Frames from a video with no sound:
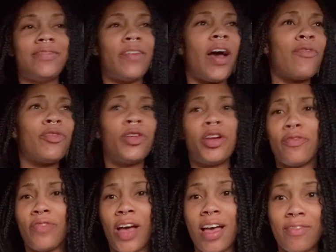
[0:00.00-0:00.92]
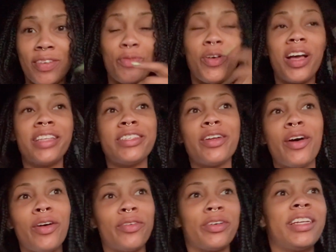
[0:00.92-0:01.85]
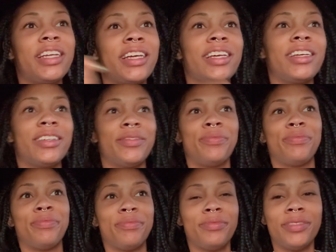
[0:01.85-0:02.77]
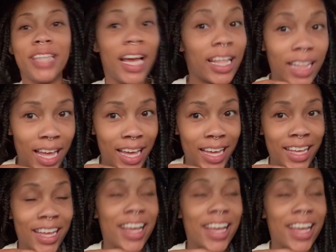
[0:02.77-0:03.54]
5.35 and why is it already daylight?